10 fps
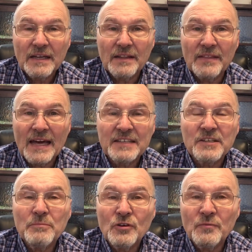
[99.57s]
That is
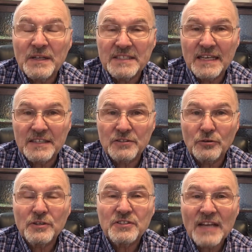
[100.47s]
a movement test
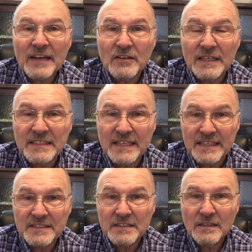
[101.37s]
or a cycling
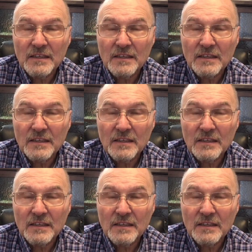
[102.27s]
test.